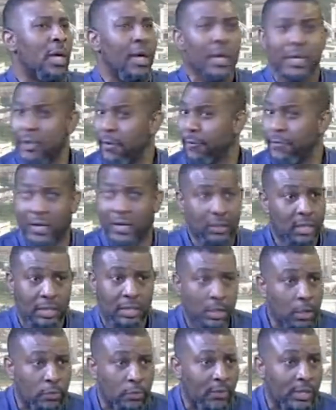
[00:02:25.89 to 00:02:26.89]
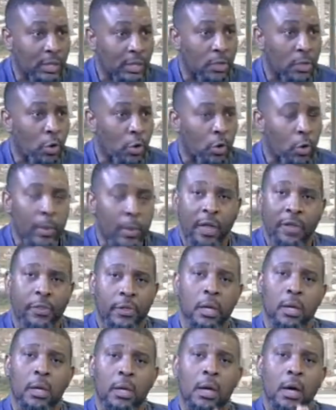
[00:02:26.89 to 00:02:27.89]
It's a fantastic document. I
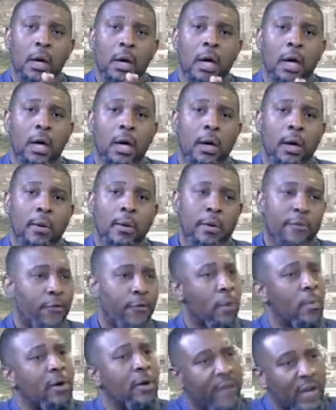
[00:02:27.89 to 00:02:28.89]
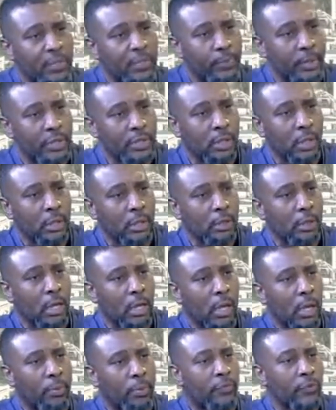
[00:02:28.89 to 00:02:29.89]
think the former Vice President,
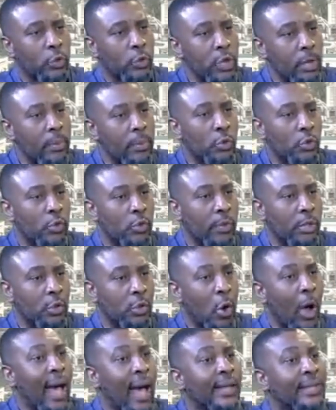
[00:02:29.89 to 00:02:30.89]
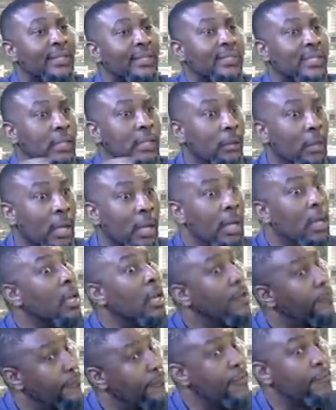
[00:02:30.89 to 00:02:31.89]
Professor Yemi Osibajo, and the team,
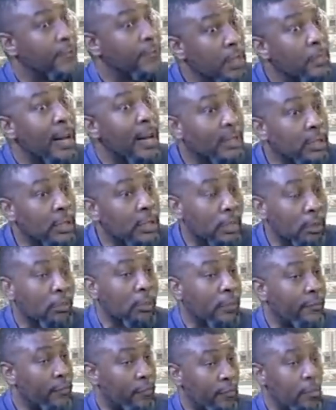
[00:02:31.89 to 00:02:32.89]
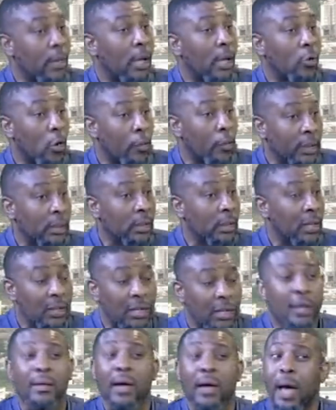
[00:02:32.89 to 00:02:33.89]
a 50-man committee, they
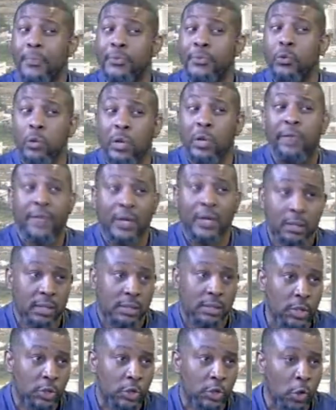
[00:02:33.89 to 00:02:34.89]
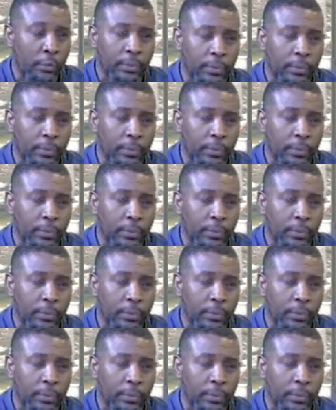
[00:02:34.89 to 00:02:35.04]
did an absolutely fantastic job.